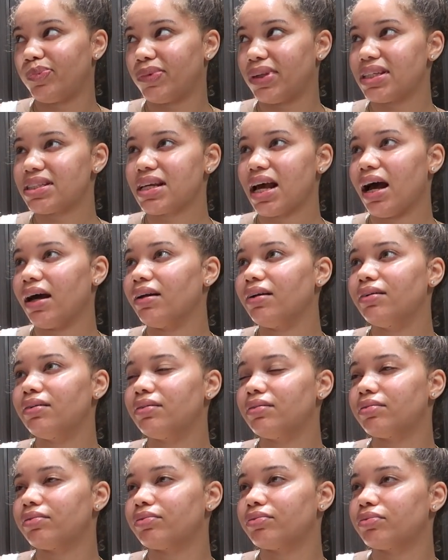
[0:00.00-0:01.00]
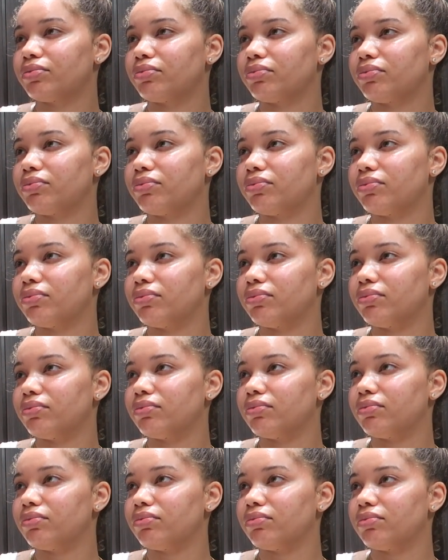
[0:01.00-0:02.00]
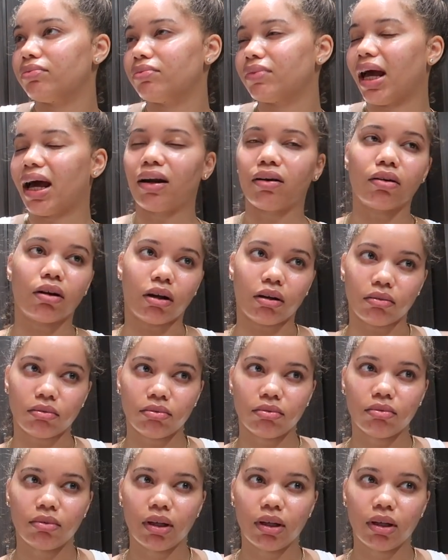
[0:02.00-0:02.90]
it's kind of, I don't know.